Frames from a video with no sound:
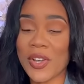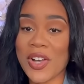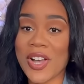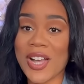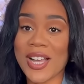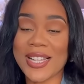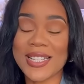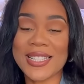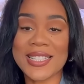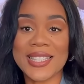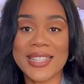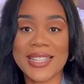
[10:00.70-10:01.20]

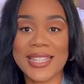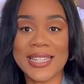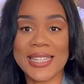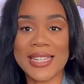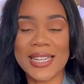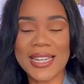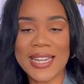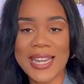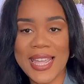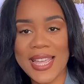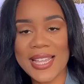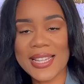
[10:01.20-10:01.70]
on to the
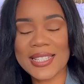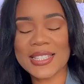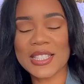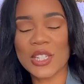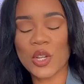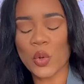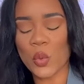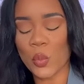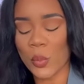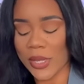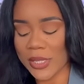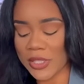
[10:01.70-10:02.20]
next
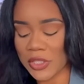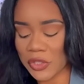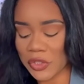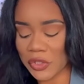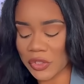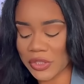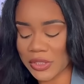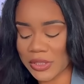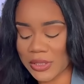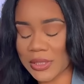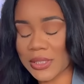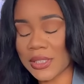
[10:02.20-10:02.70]

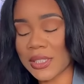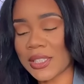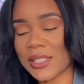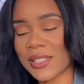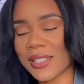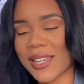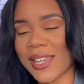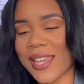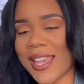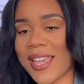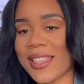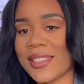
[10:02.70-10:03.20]
Western
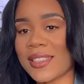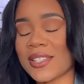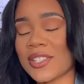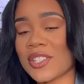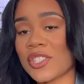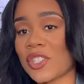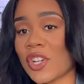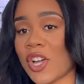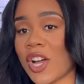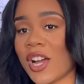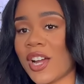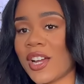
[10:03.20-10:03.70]
look and the
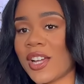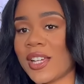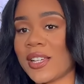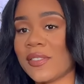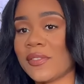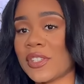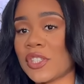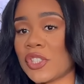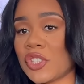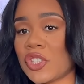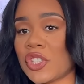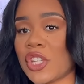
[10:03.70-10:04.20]
star of
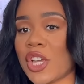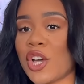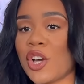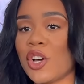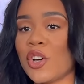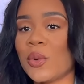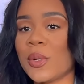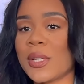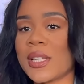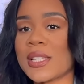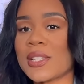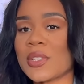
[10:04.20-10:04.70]
the
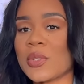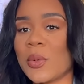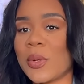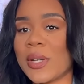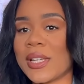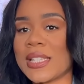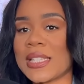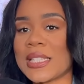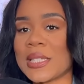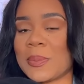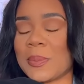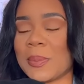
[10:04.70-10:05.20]
show is
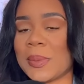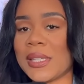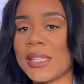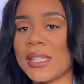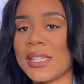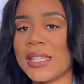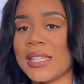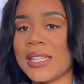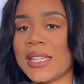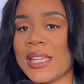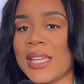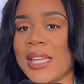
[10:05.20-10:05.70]
going to
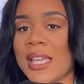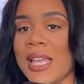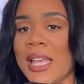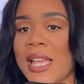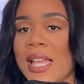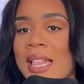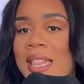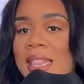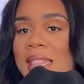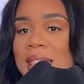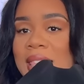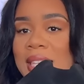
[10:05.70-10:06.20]
be
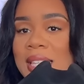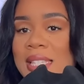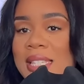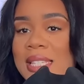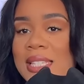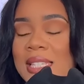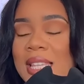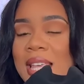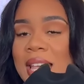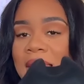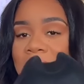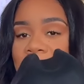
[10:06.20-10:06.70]

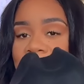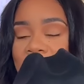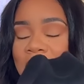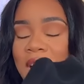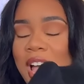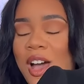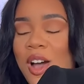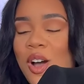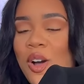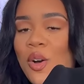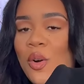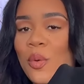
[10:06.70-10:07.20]
this
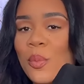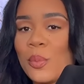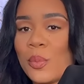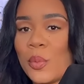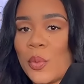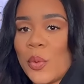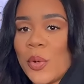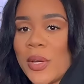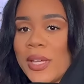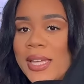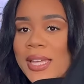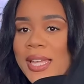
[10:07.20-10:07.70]

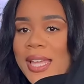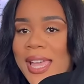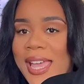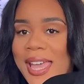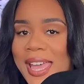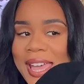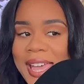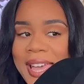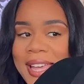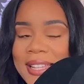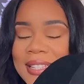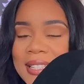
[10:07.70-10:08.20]
cowboy
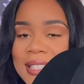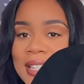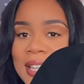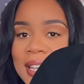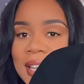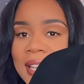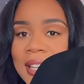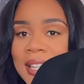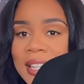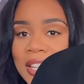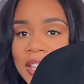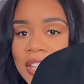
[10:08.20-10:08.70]
hat
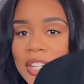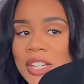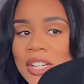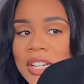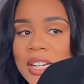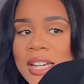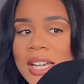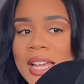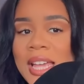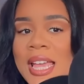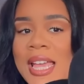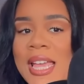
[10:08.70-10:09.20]

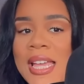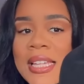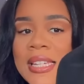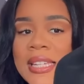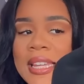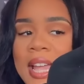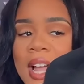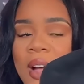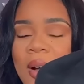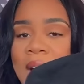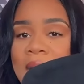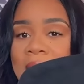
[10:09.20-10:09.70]
here.
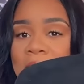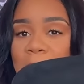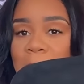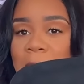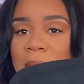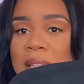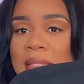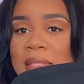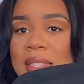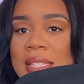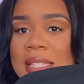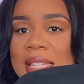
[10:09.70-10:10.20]
Now, I
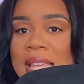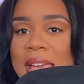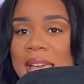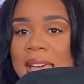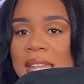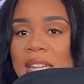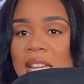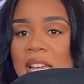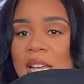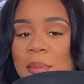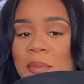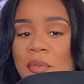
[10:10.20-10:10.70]
picked this
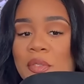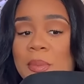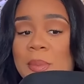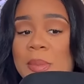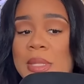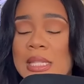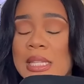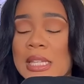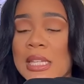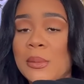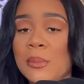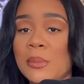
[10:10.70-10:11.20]
hat up from
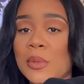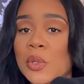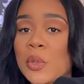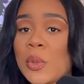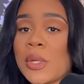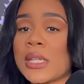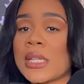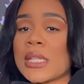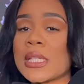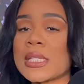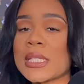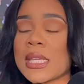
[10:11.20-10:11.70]
Temu
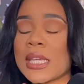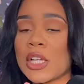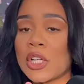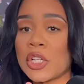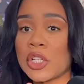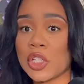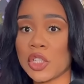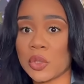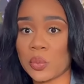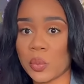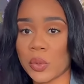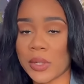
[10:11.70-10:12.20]
and it's a
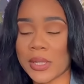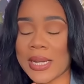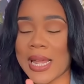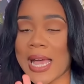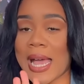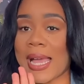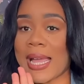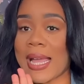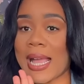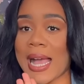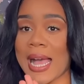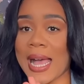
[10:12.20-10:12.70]
good one.
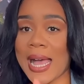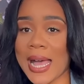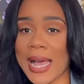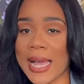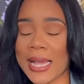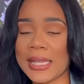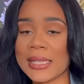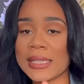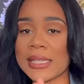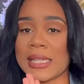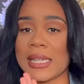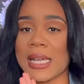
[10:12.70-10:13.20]
I
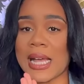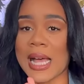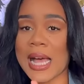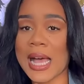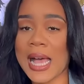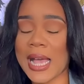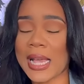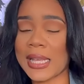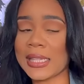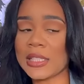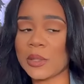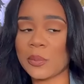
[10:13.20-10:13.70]
highly,
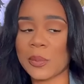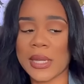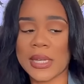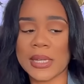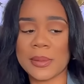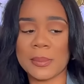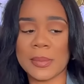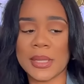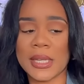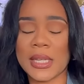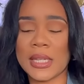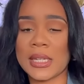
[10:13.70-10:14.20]
highly
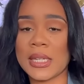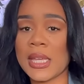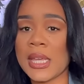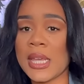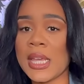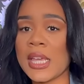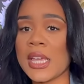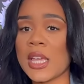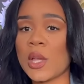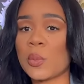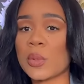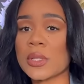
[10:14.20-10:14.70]
recommend.
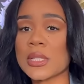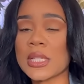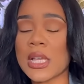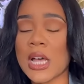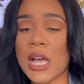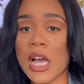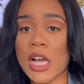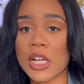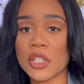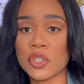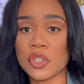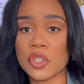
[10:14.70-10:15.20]
It was
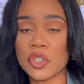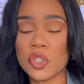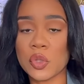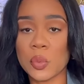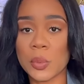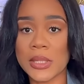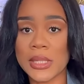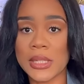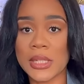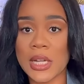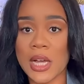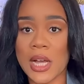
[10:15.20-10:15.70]
under
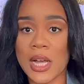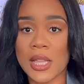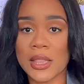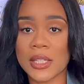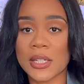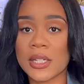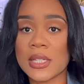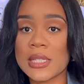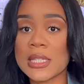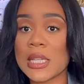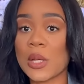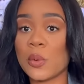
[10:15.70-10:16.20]

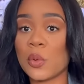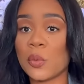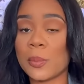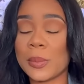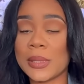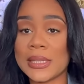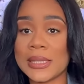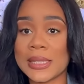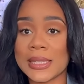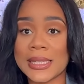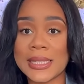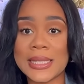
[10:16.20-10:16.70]
$20. It will
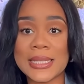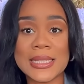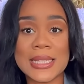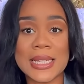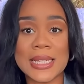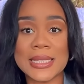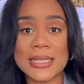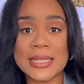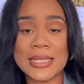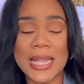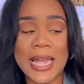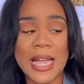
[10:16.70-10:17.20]
be
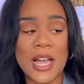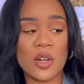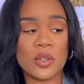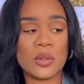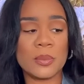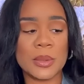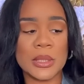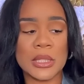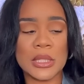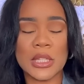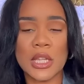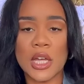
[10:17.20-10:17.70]
linked
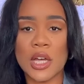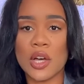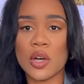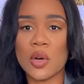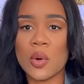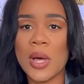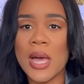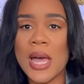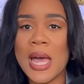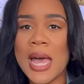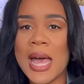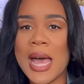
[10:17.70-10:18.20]
down
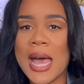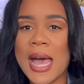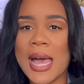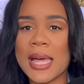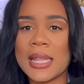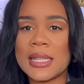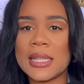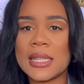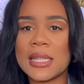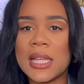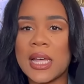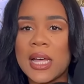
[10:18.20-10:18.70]
below.
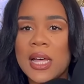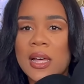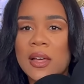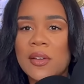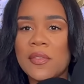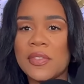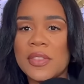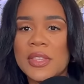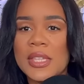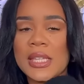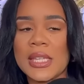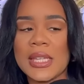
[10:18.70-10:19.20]
I
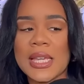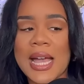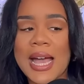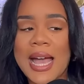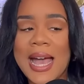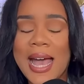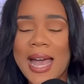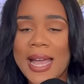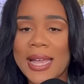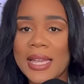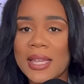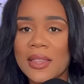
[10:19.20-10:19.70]
love the
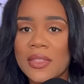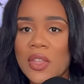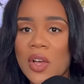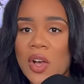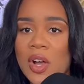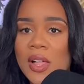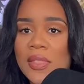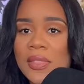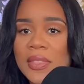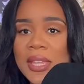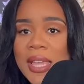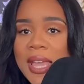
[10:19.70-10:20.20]
height
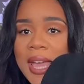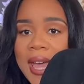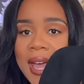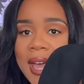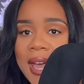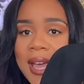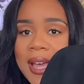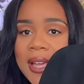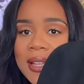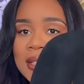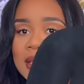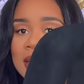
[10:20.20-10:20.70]
on the
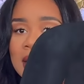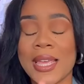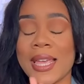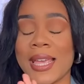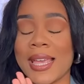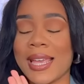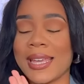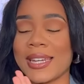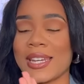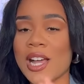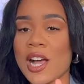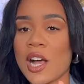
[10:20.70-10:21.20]
hat.
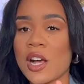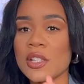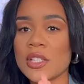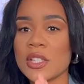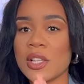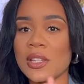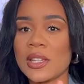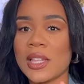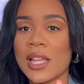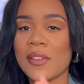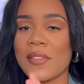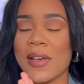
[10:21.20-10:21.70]
And I
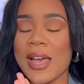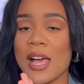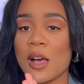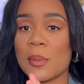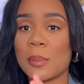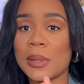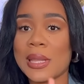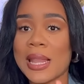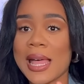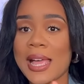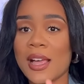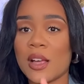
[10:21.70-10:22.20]
also love how
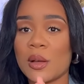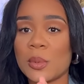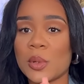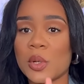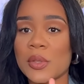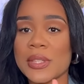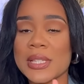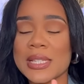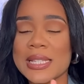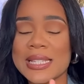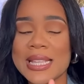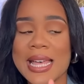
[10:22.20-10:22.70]

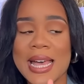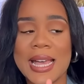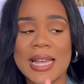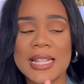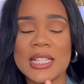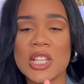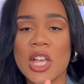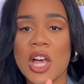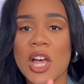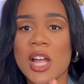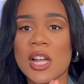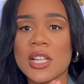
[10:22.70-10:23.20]
pliable the
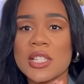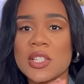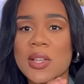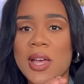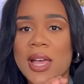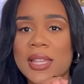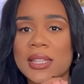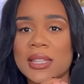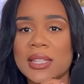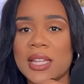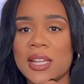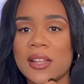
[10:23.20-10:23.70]
sides are. So
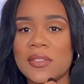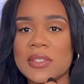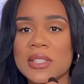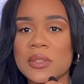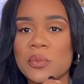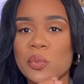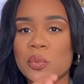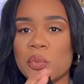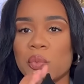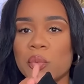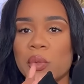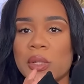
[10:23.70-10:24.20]
I love to
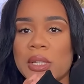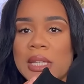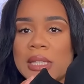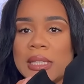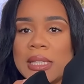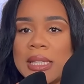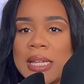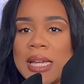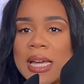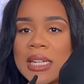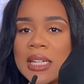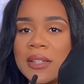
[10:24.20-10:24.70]

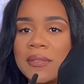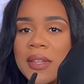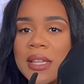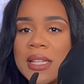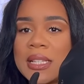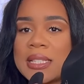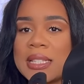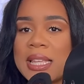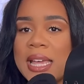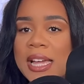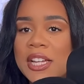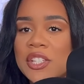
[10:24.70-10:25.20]
really kind of
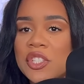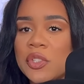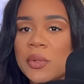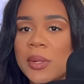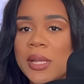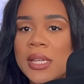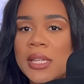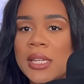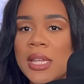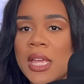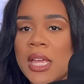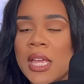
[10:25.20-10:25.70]

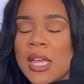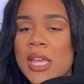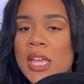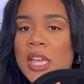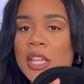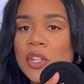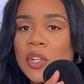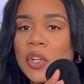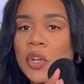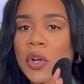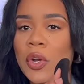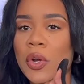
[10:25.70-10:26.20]
exaggerate
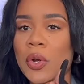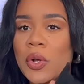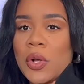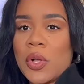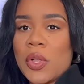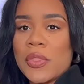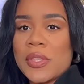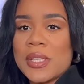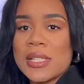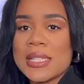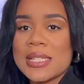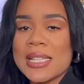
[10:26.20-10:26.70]
and
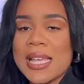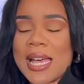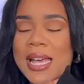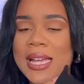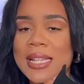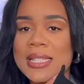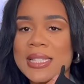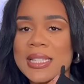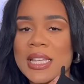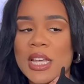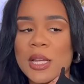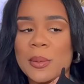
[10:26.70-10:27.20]
curl the
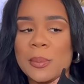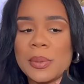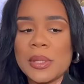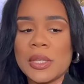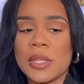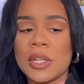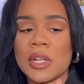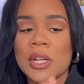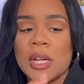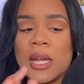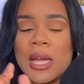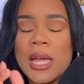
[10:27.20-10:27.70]
sides up
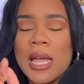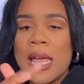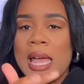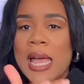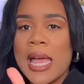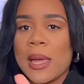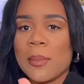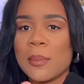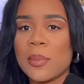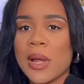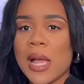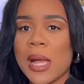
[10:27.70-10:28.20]
here.
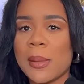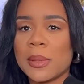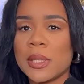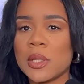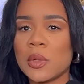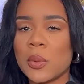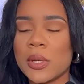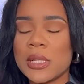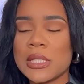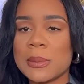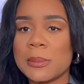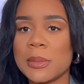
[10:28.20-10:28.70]
I'm probably
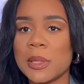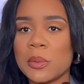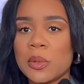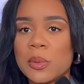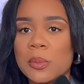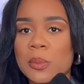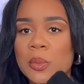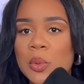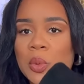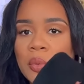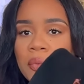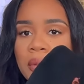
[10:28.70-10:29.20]
going to be
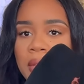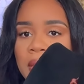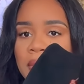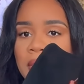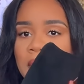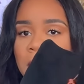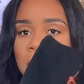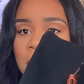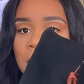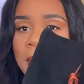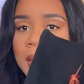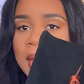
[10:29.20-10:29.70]
removing
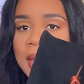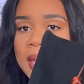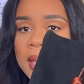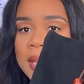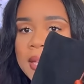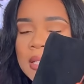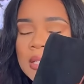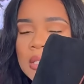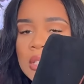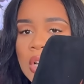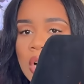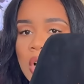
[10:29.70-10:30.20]
the
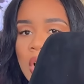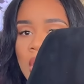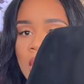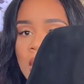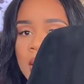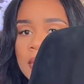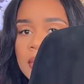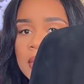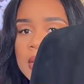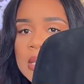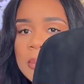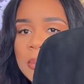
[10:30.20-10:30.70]
band
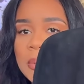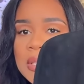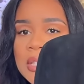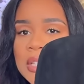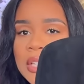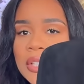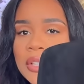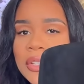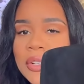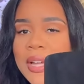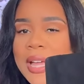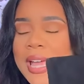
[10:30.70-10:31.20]
on this
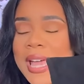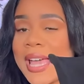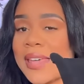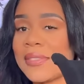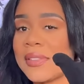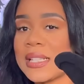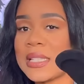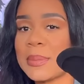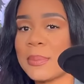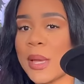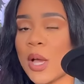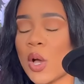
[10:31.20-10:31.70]
particular hat.
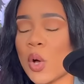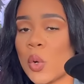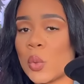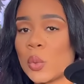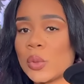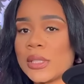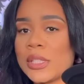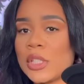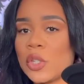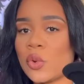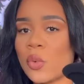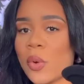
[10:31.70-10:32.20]
That's my
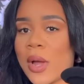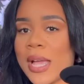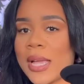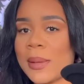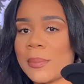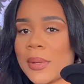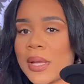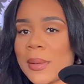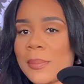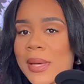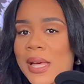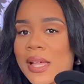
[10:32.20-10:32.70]
only
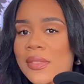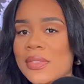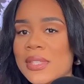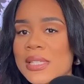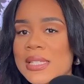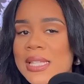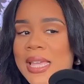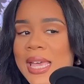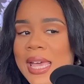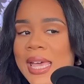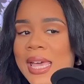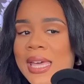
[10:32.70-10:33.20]
gripe about
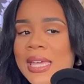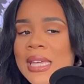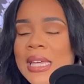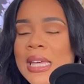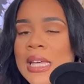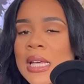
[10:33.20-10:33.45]
this hat